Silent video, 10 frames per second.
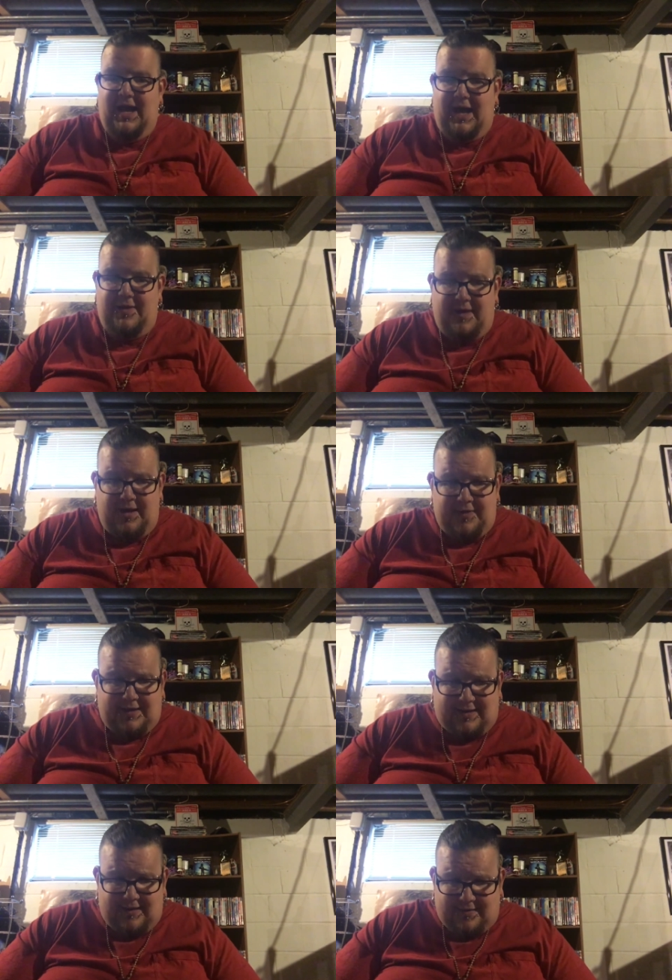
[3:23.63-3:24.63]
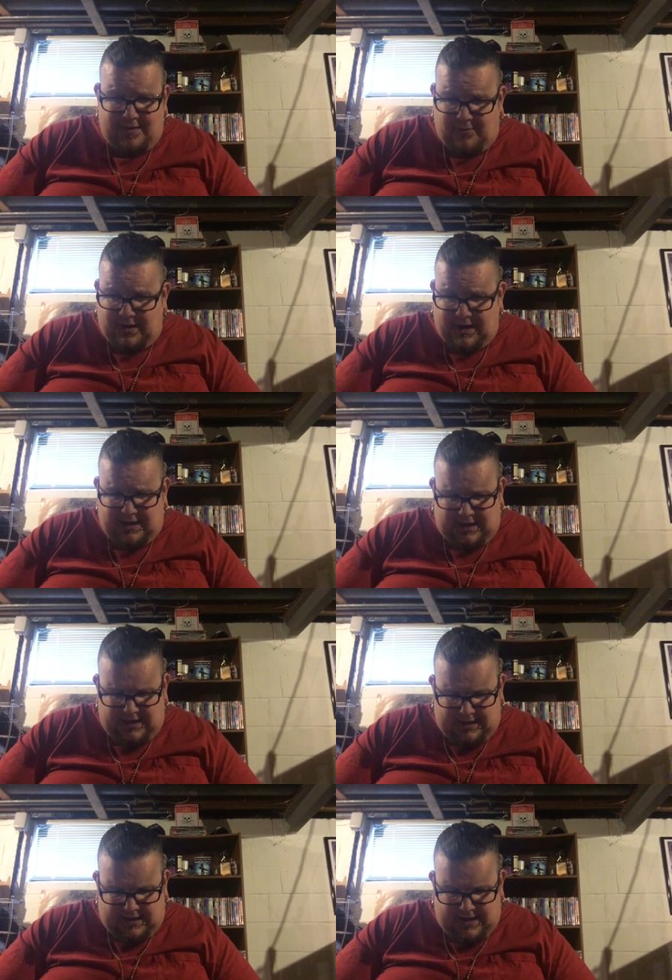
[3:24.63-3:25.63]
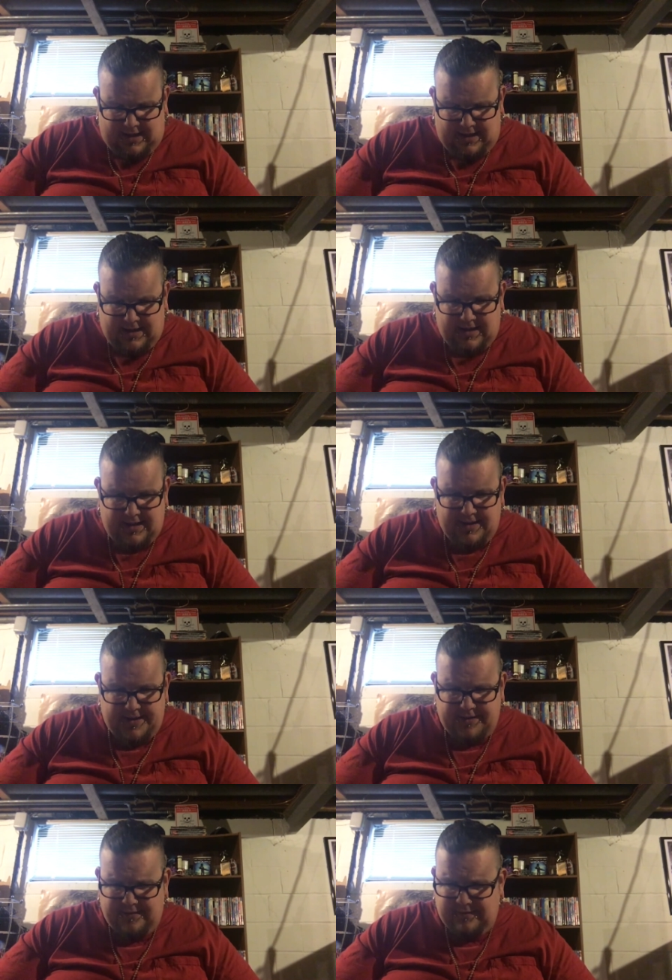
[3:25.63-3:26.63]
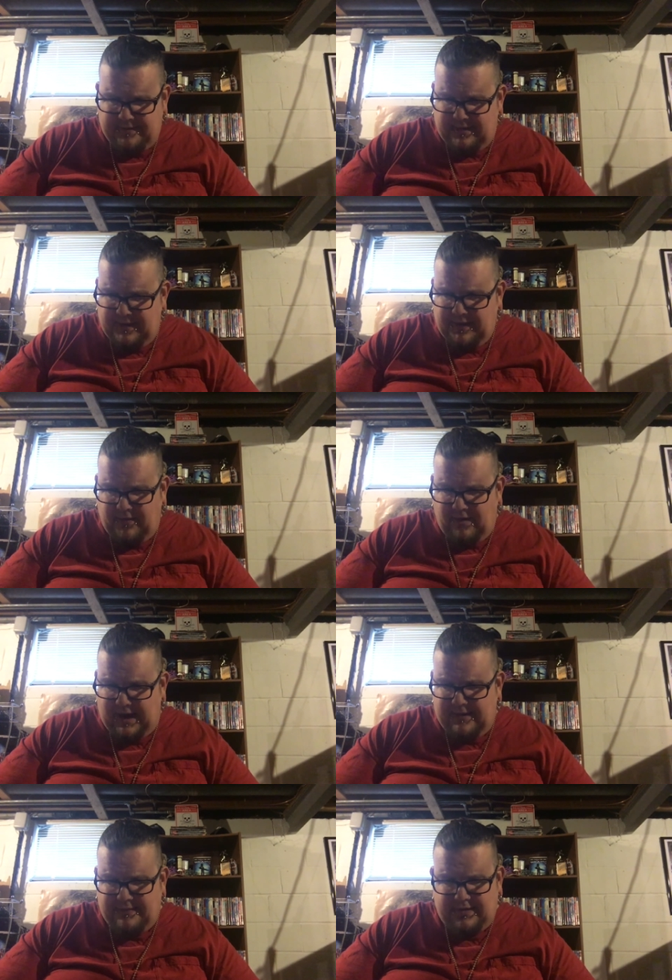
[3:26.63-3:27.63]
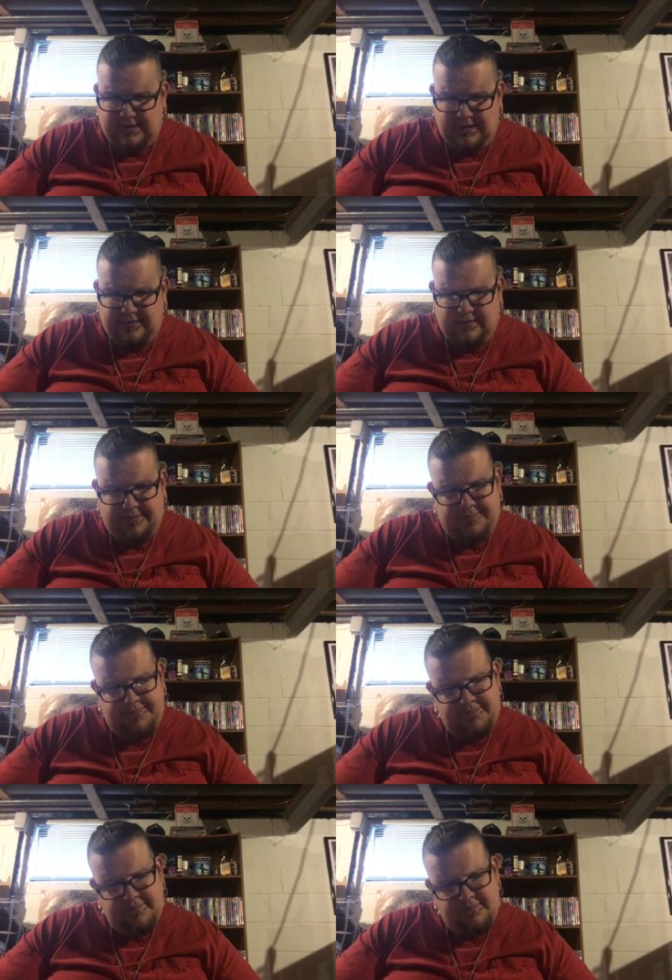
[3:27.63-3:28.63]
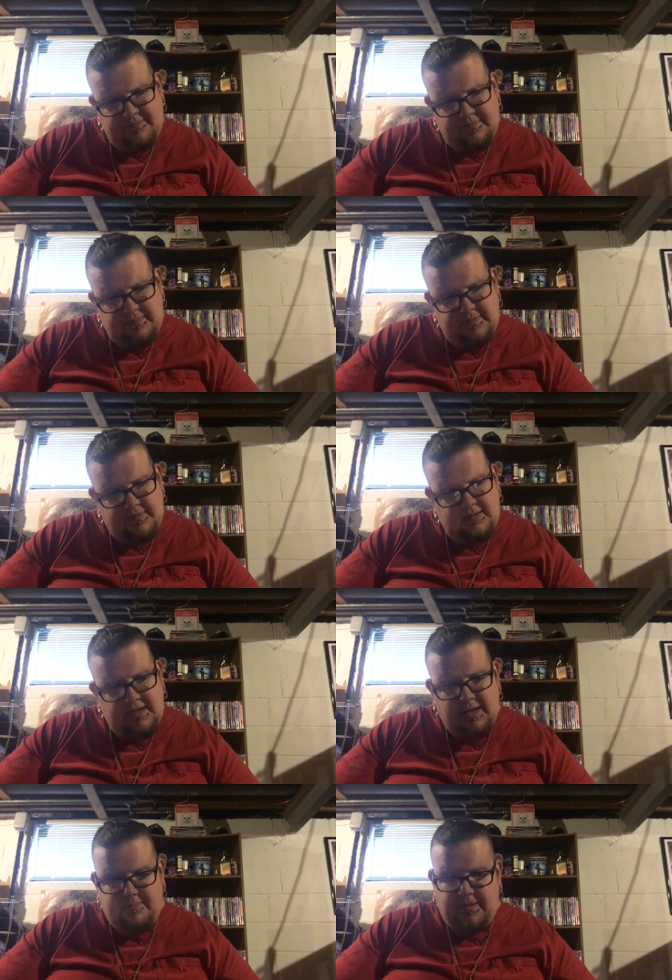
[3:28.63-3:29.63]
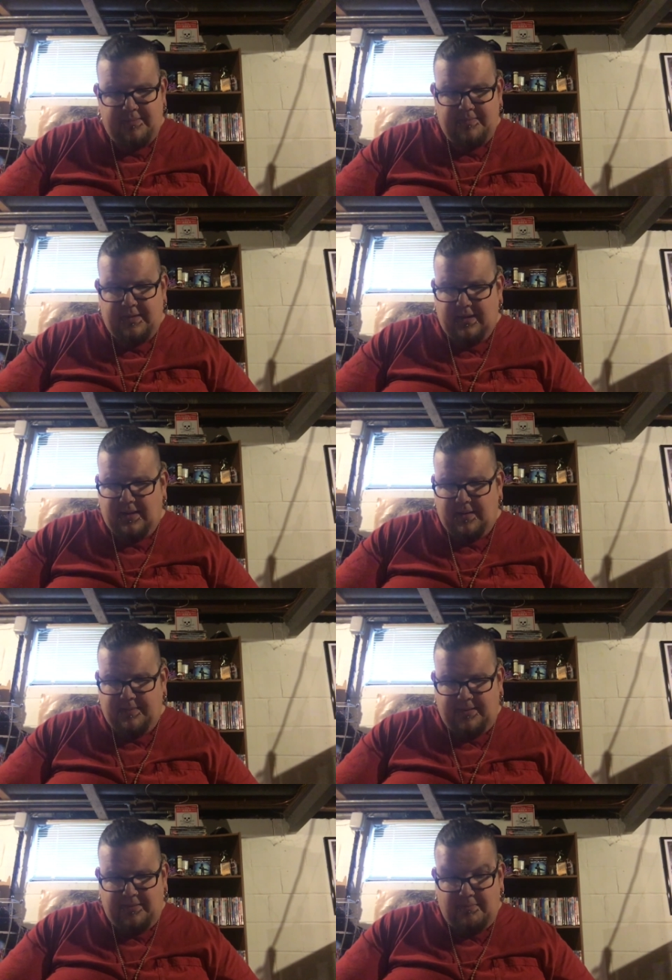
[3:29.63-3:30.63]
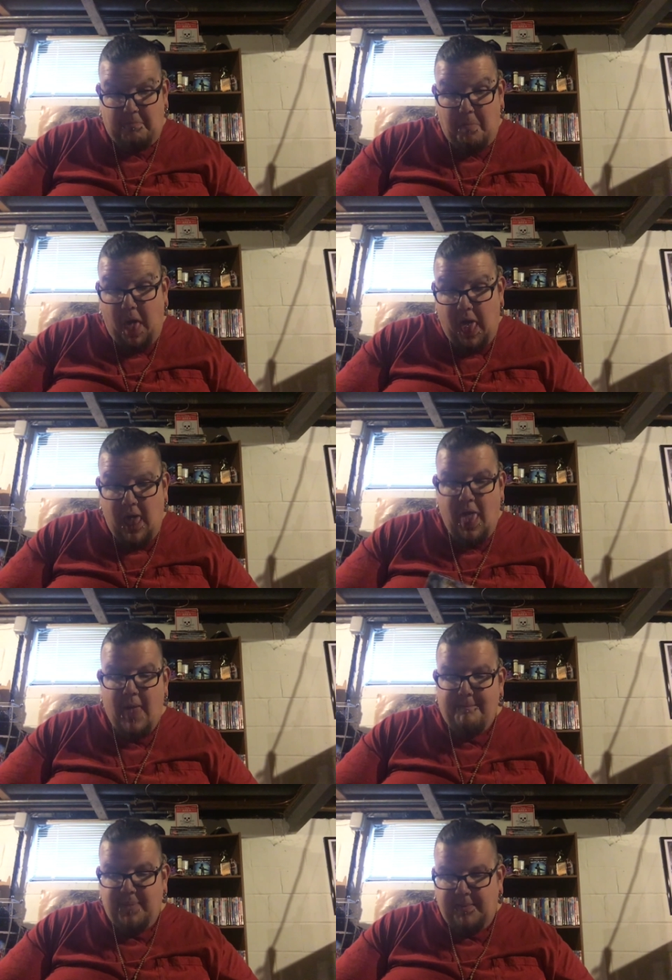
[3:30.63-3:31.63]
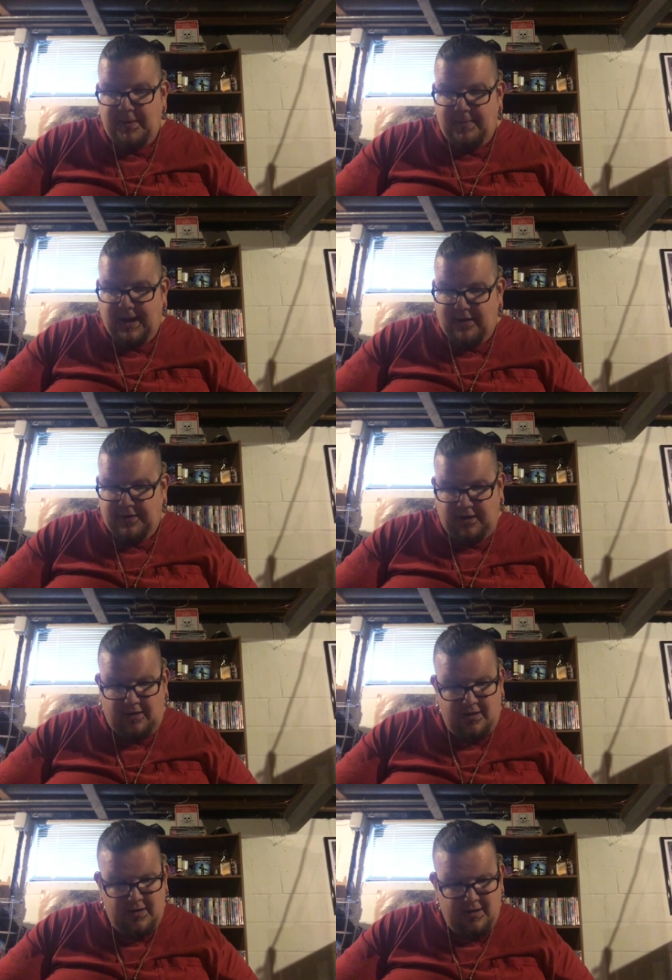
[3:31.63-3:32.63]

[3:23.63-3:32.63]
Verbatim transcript: And then the Disney one I needed. This isn't in the greatest condition. Kind of bum, kind of bum, bleh bumming me out here.